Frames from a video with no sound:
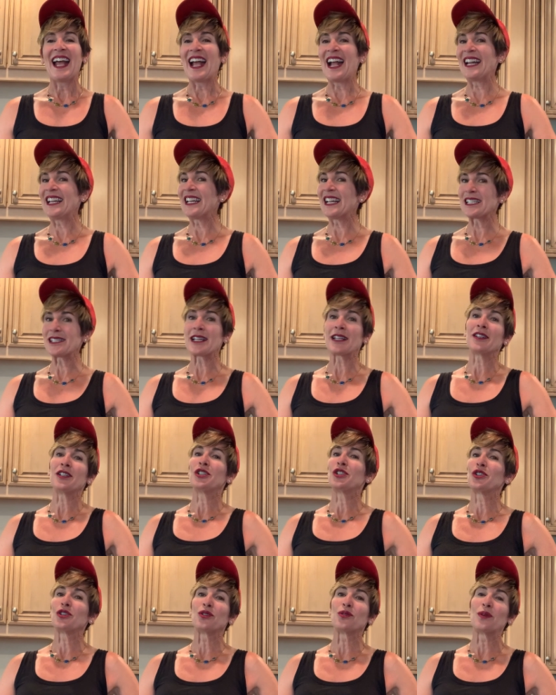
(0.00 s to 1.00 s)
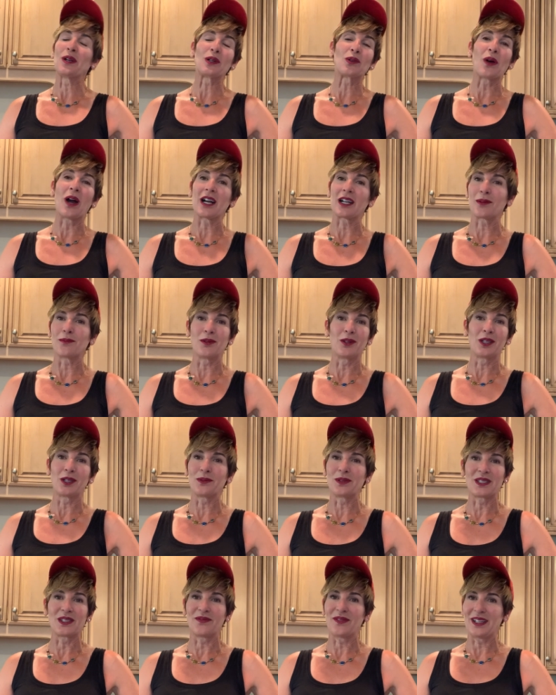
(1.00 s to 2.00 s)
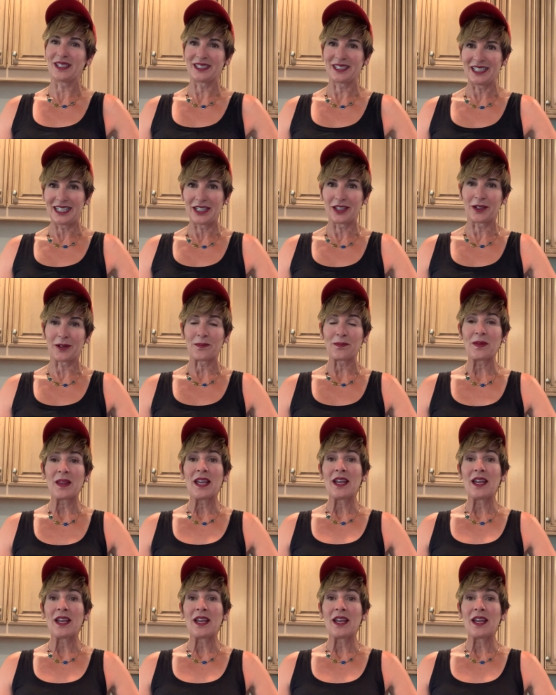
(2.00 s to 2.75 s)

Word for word: And it has nothing to do when guacamole was invented either.